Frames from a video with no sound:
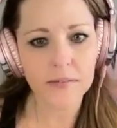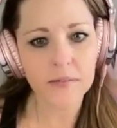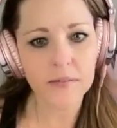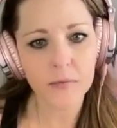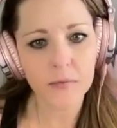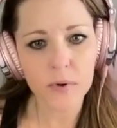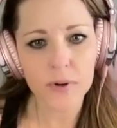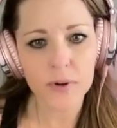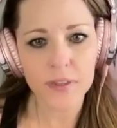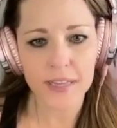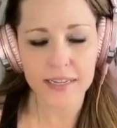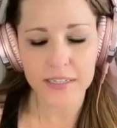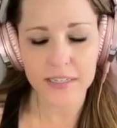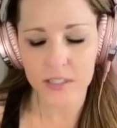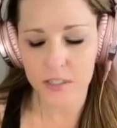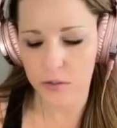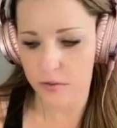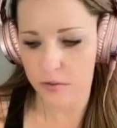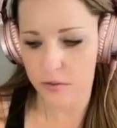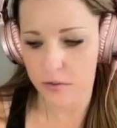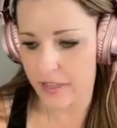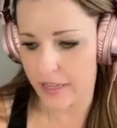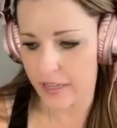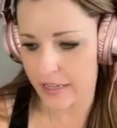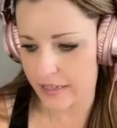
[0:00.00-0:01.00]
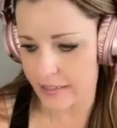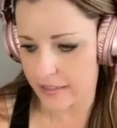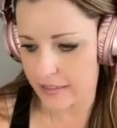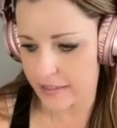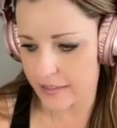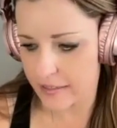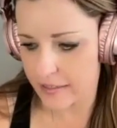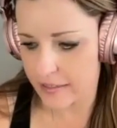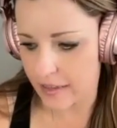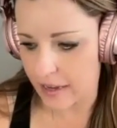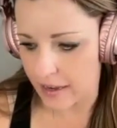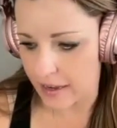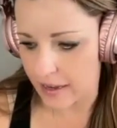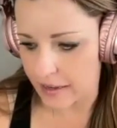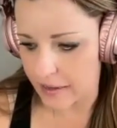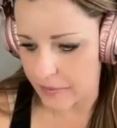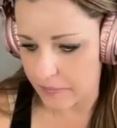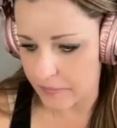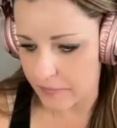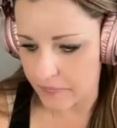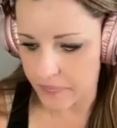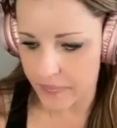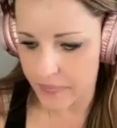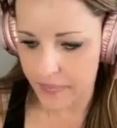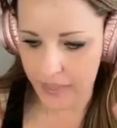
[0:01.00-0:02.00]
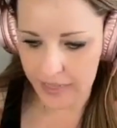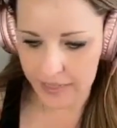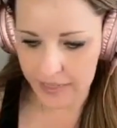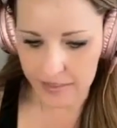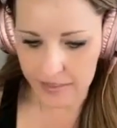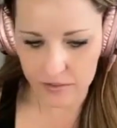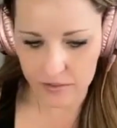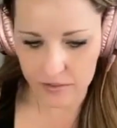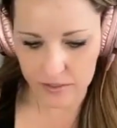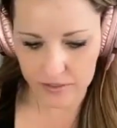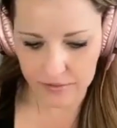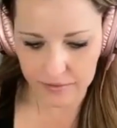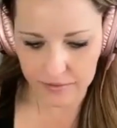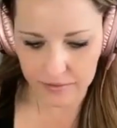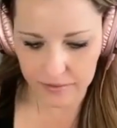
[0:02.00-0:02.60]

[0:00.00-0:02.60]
where they do things. Um, like there's